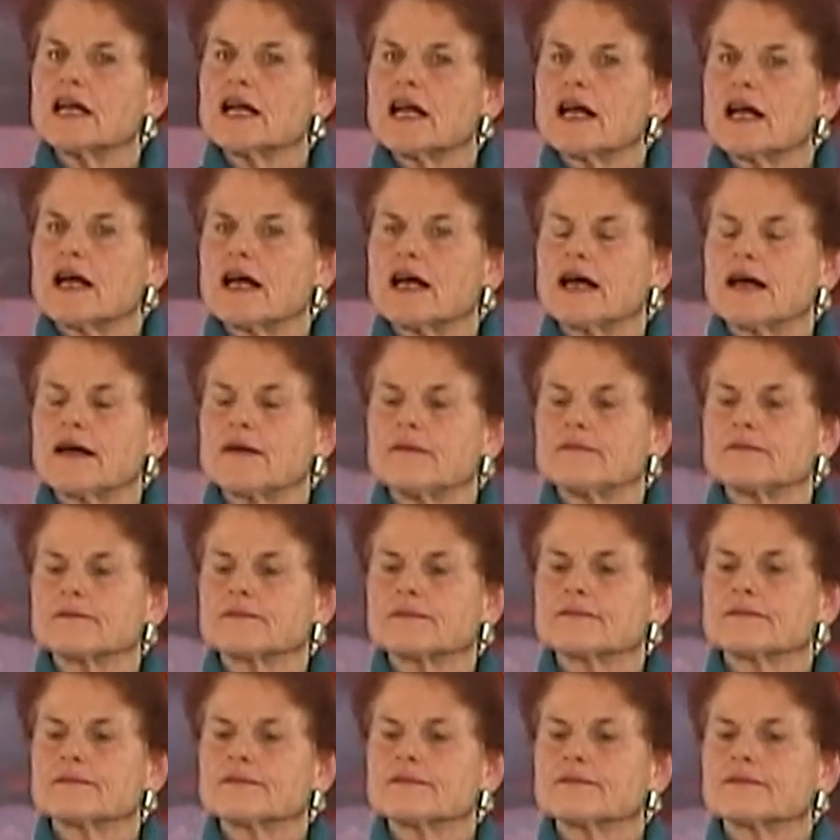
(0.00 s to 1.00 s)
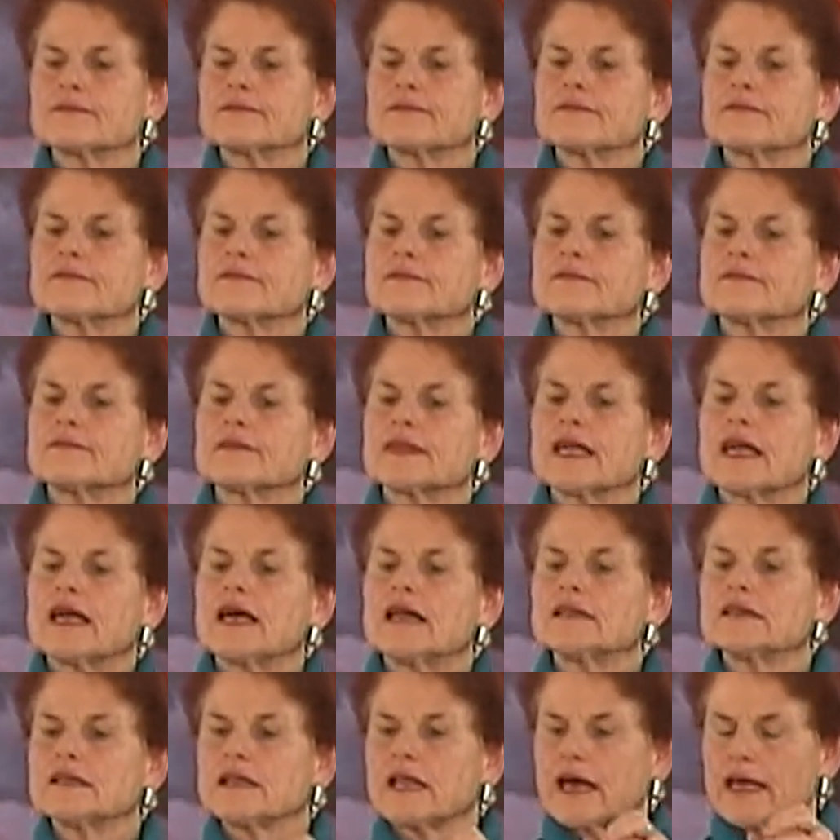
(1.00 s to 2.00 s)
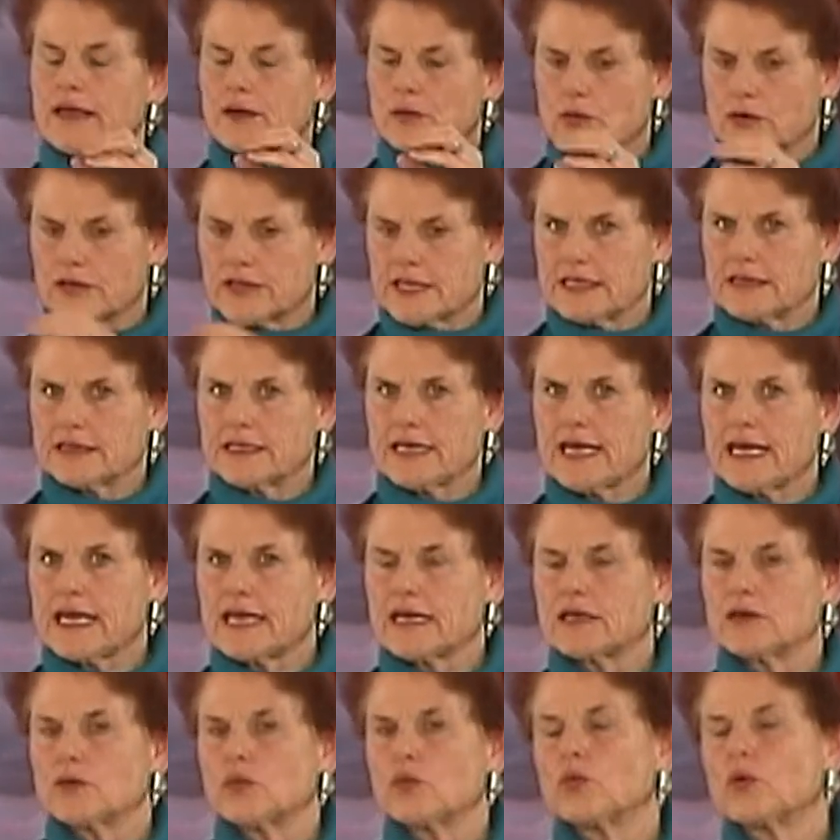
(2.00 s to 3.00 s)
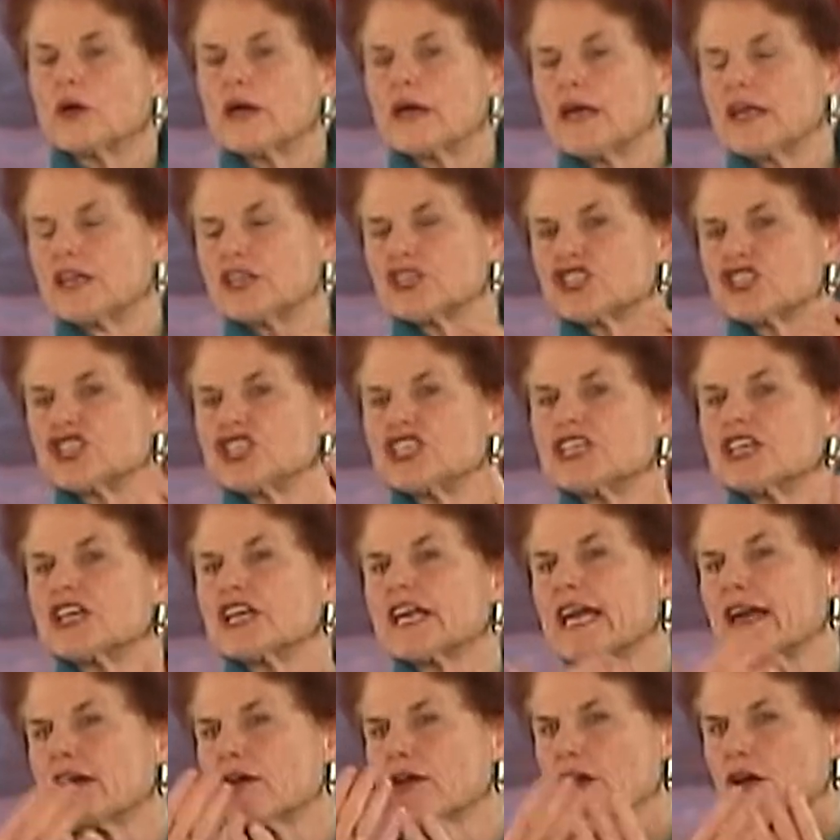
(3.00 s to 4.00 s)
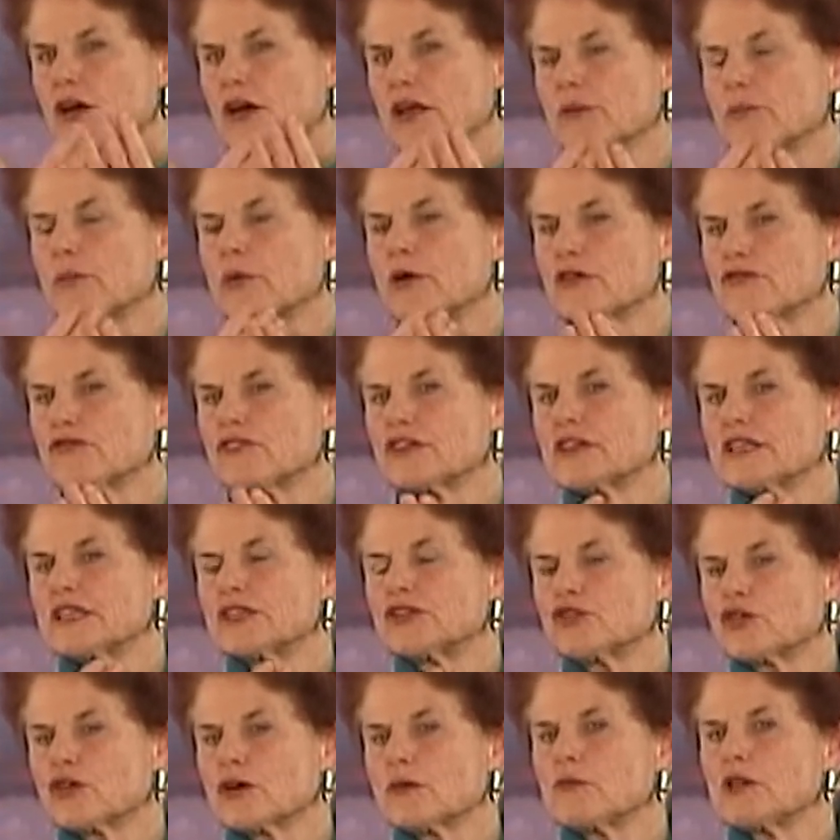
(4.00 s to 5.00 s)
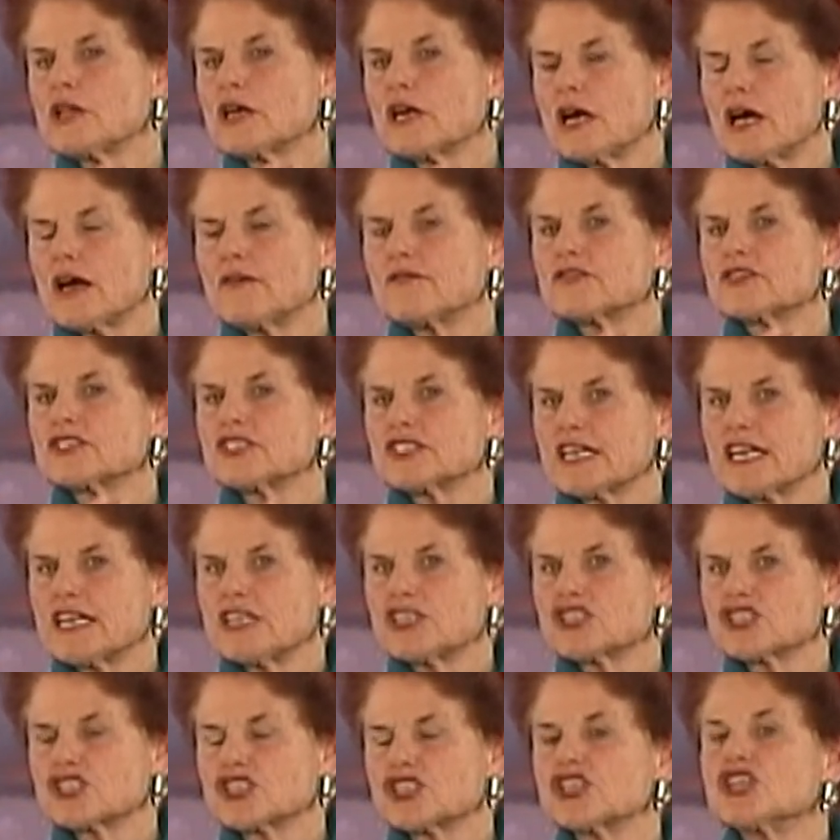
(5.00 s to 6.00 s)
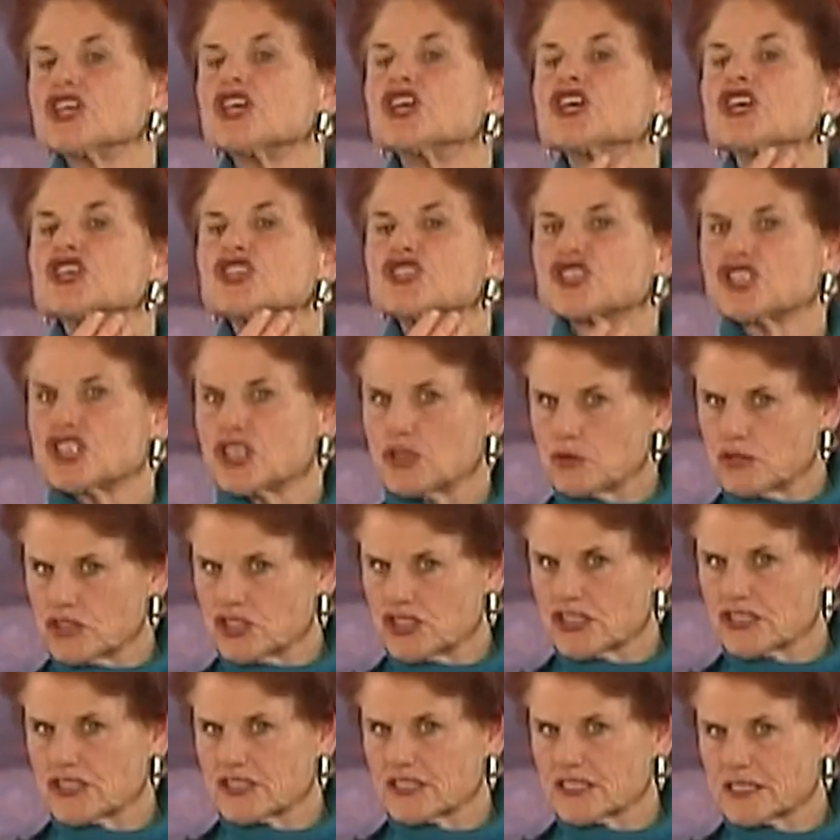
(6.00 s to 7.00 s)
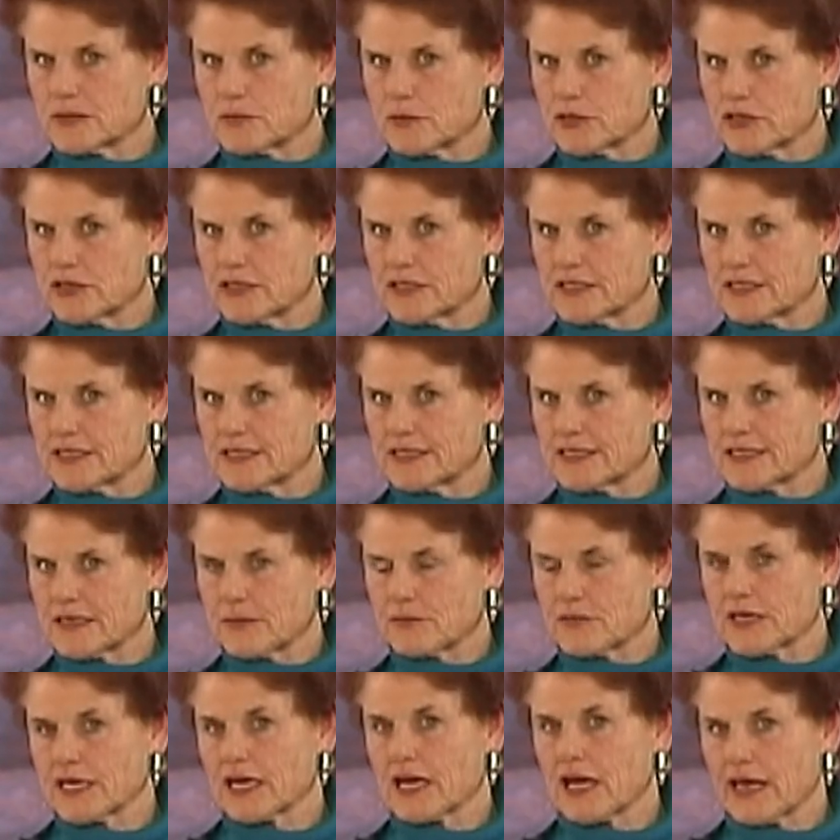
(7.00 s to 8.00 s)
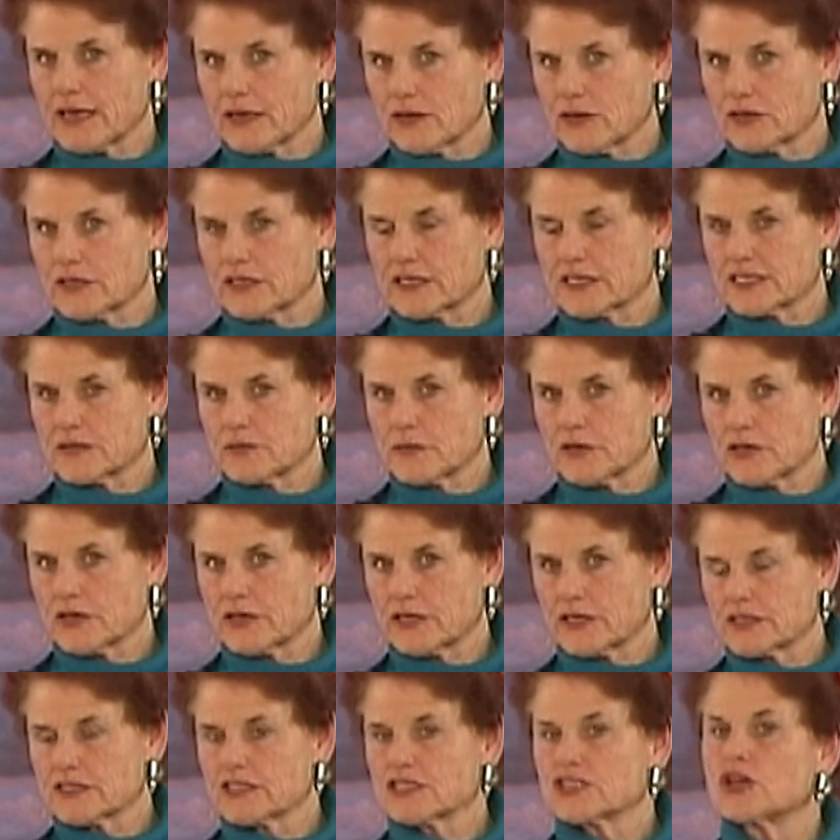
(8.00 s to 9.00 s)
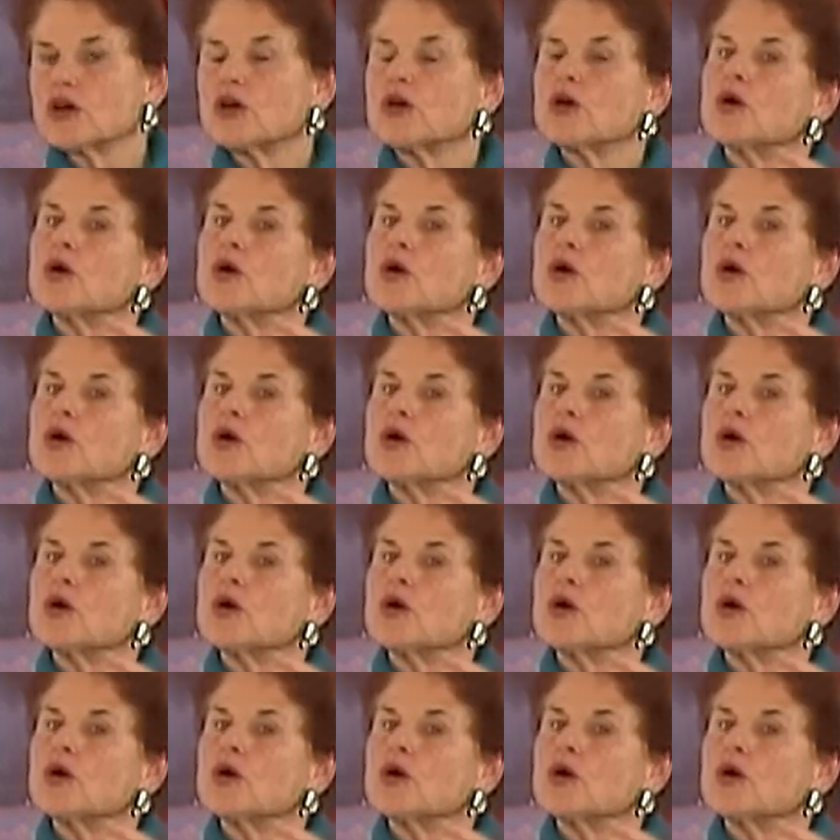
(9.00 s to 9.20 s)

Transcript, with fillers: Um, like with Elaine, when she could carry on a perfectly normal conversation. She was just experiencing something I couldn't experience.